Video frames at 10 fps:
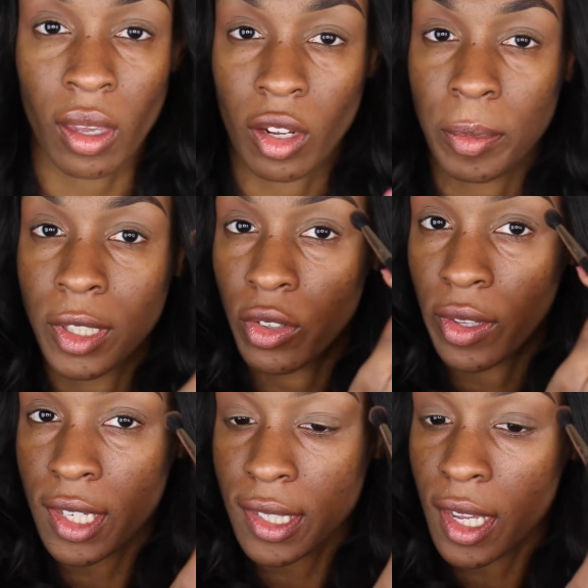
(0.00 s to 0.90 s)
And I'll be
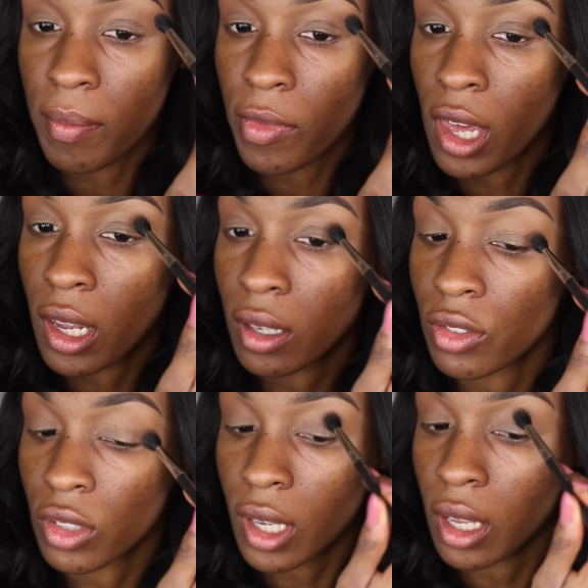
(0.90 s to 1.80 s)
doing the same thing,
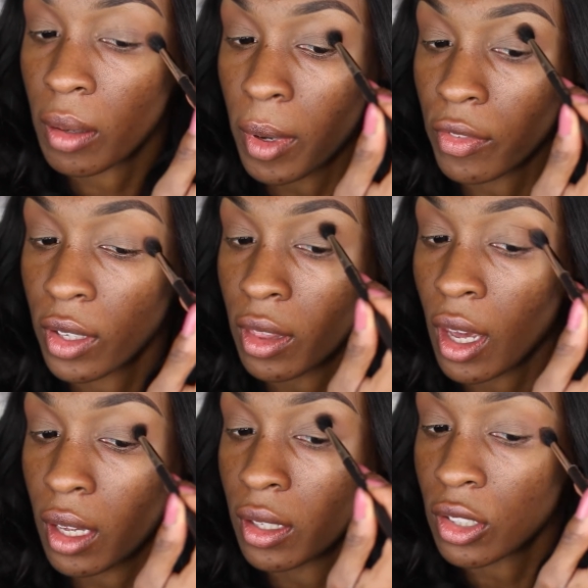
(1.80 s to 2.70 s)
just kind of buffing
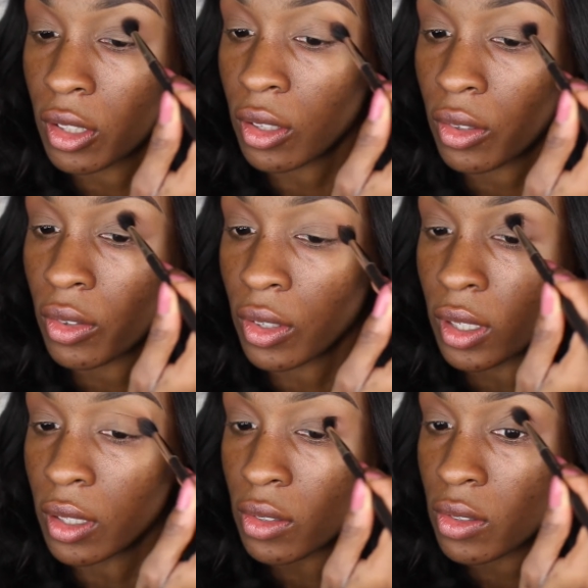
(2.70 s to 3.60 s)
that into the
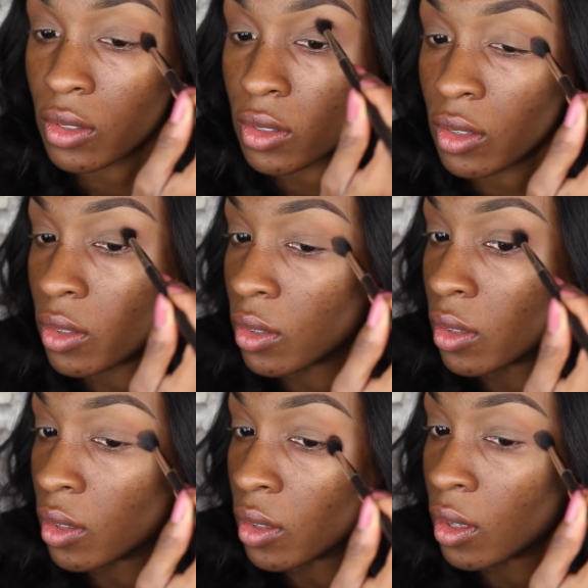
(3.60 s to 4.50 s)
crease.
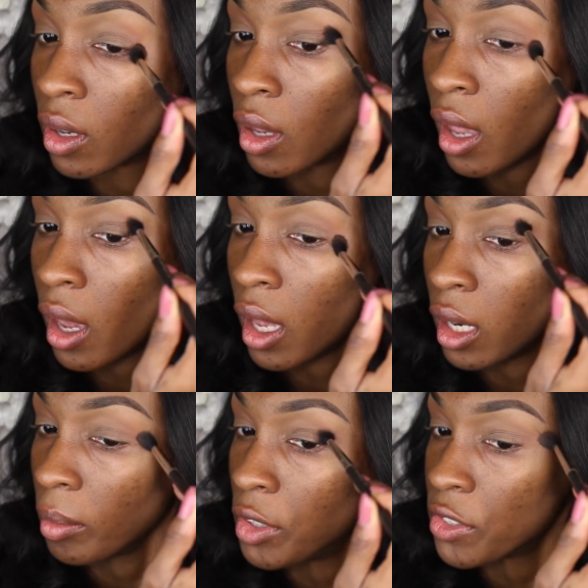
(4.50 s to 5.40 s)
And
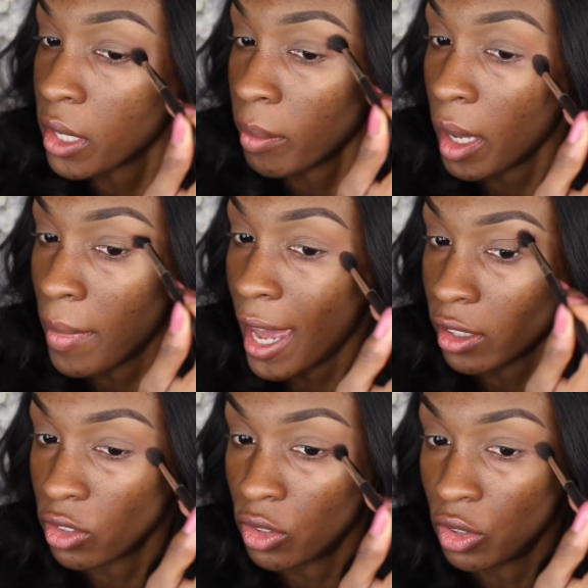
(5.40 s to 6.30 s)
I'm using my
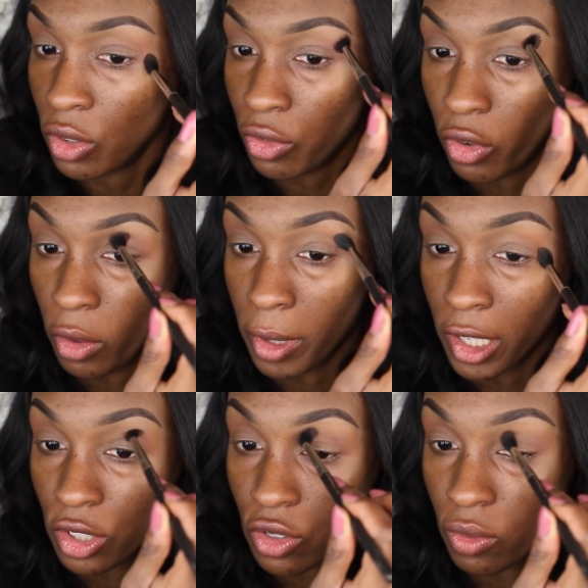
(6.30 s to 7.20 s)
MAC 224
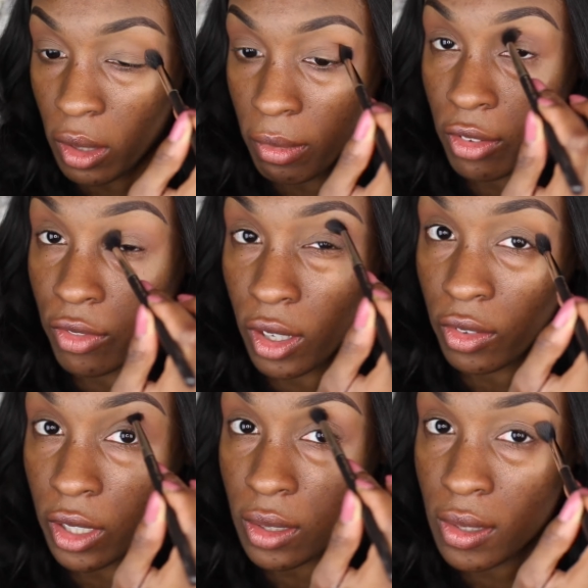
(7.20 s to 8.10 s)
brush, one of my
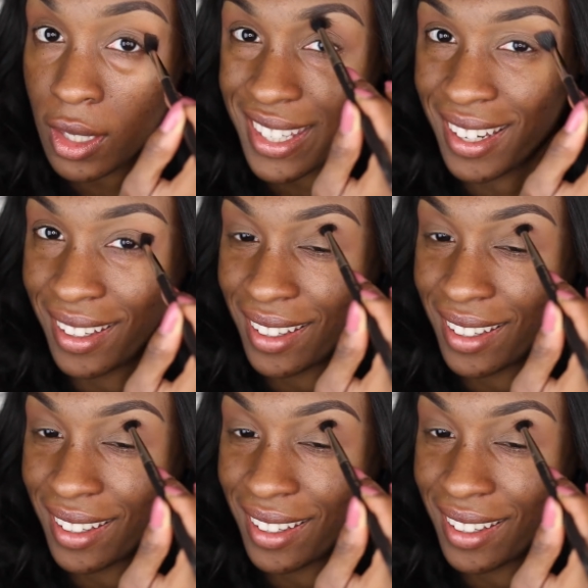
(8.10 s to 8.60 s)
favorites.